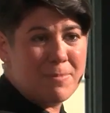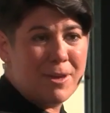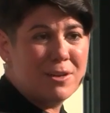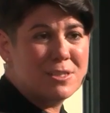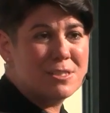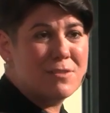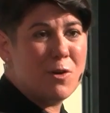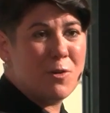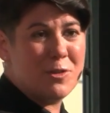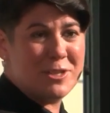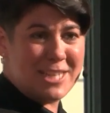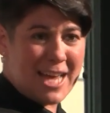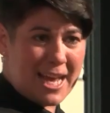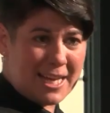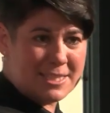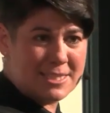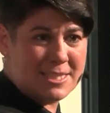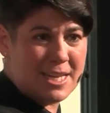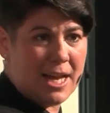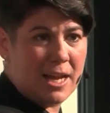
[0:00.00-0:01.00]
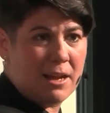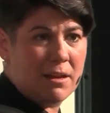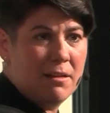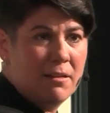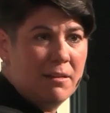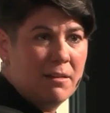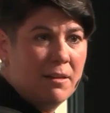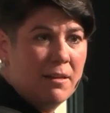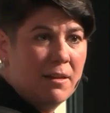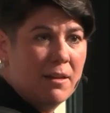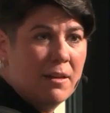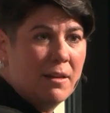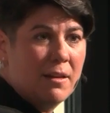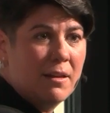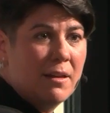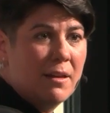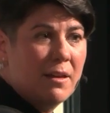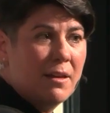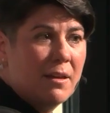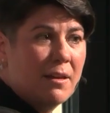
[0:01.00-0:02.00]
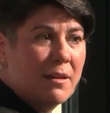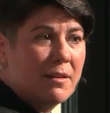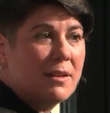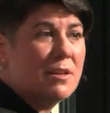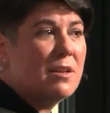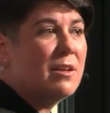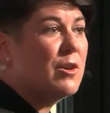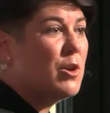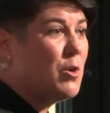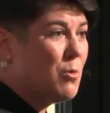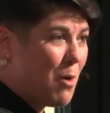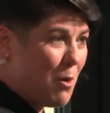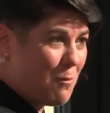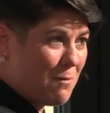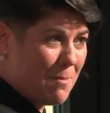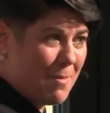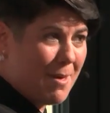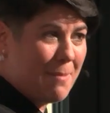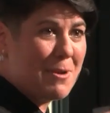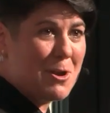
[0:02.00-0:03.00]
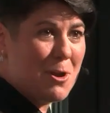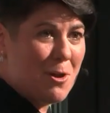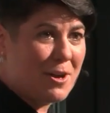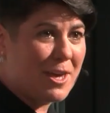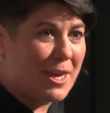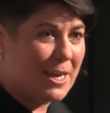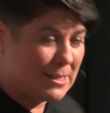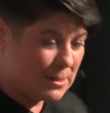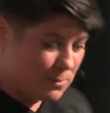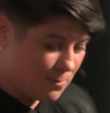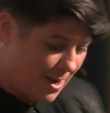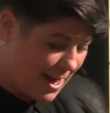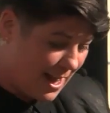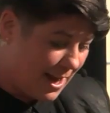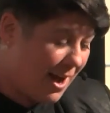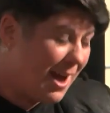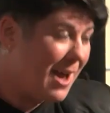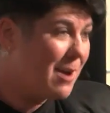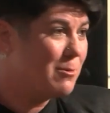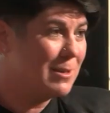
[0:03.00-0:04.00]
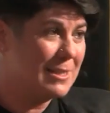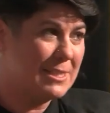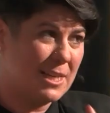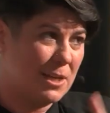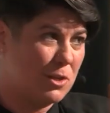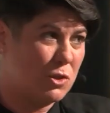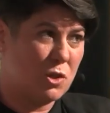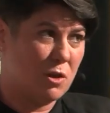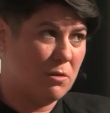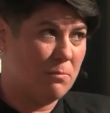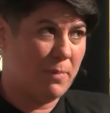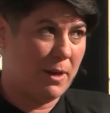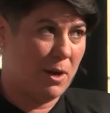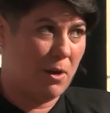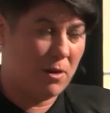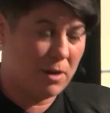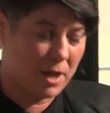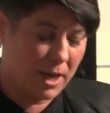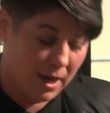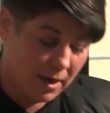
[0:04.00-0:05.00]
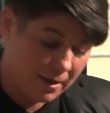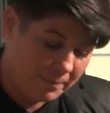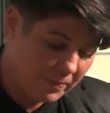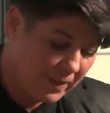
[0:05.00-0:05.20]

because of all the texting. You all remember Nokias, right? I always say, don't be Nokia.